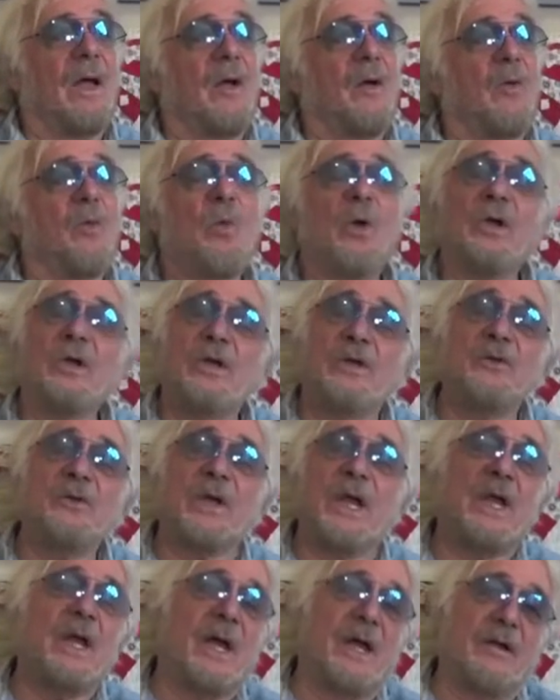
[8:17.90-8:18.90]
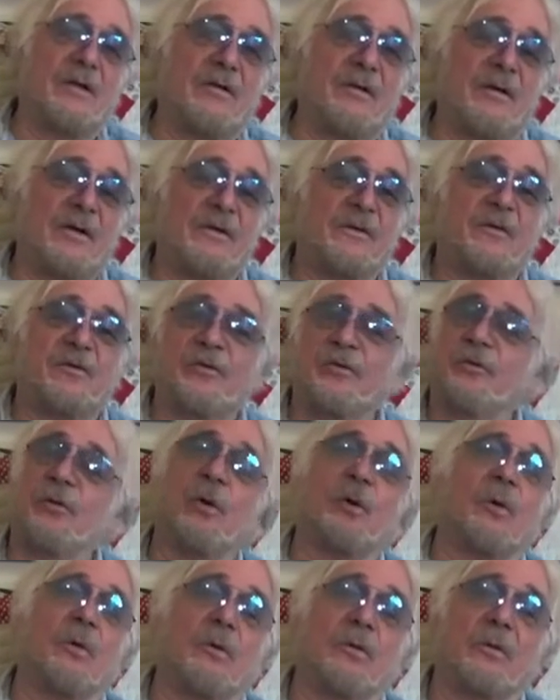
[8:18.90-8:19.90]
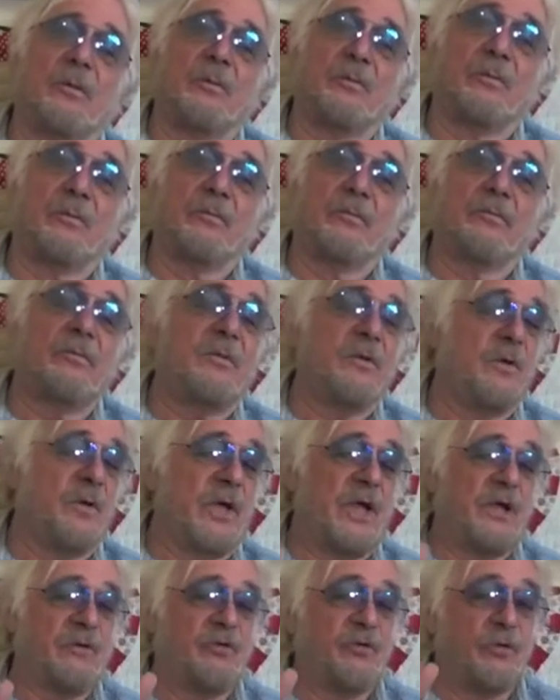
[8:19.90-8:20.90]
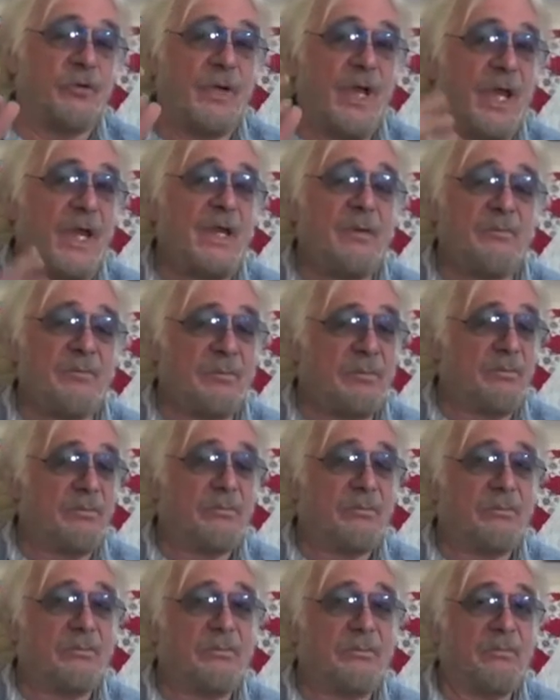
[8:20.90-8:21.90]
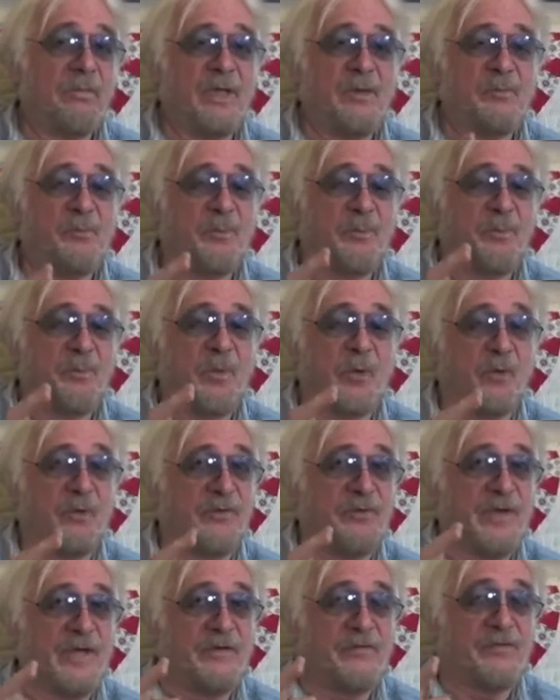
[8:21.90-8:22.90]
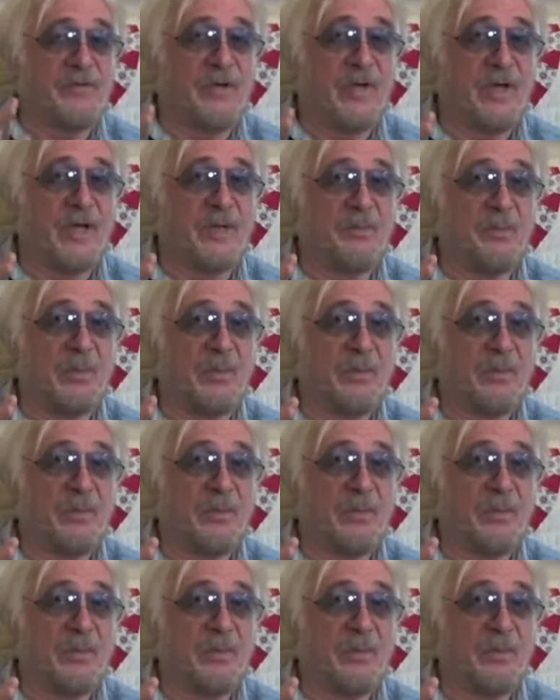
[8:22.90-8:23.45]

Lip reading: What you get on the scroll, you get your name in boldface type,